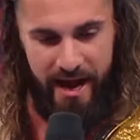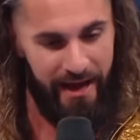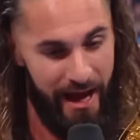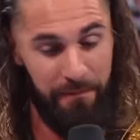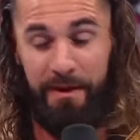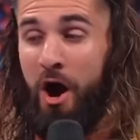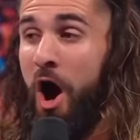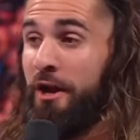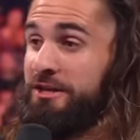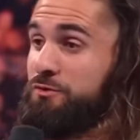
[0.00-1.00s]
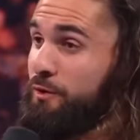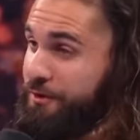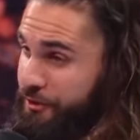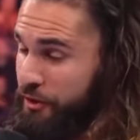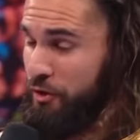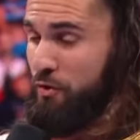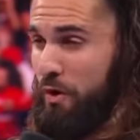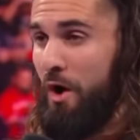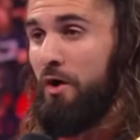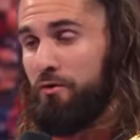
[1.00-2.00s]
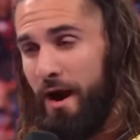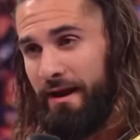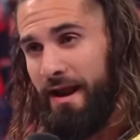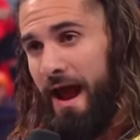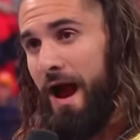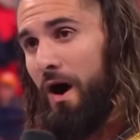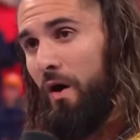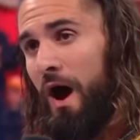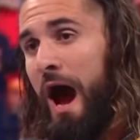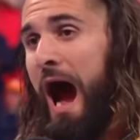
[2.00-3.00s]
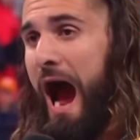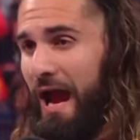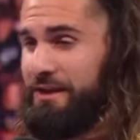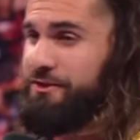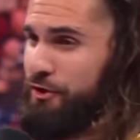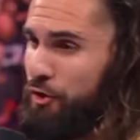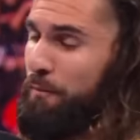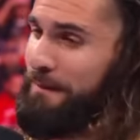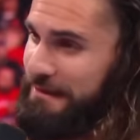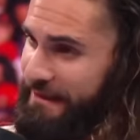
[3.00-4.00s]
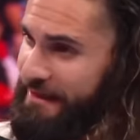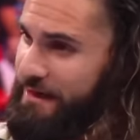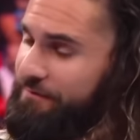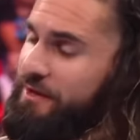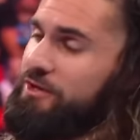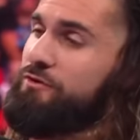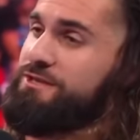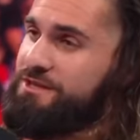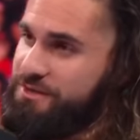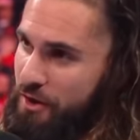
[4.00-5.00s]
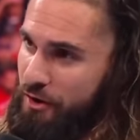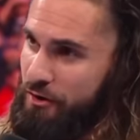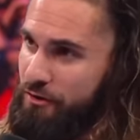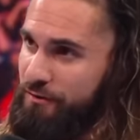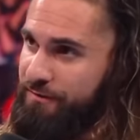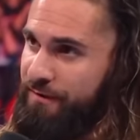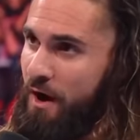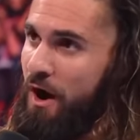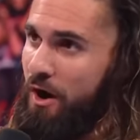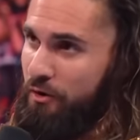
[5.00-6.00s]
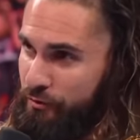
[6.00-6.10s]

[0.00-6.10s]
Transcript: and I gotta be honest with you right now. I do believe that you deserve a